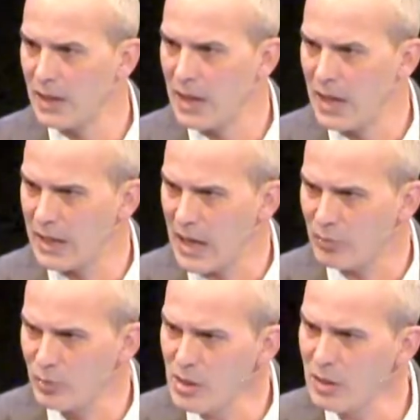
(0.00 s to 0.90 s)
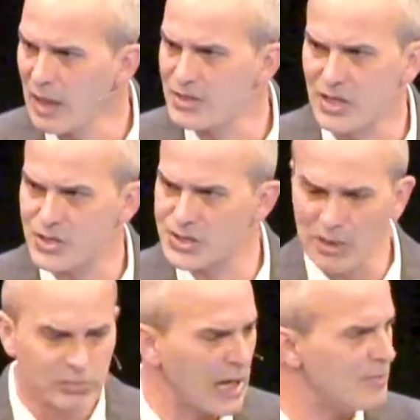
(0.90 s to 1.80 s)
and I realize that
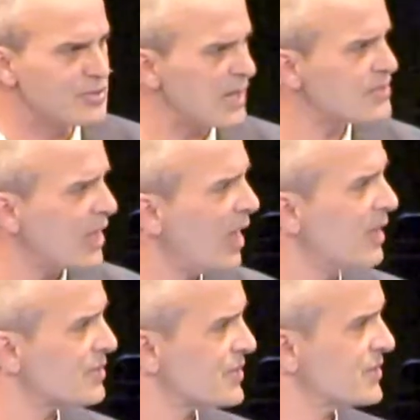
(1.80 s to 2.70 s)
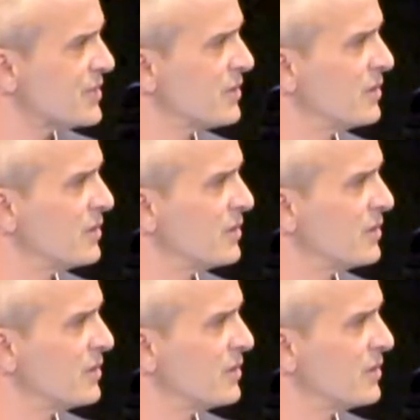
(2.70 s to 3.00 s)
sometimes that's us.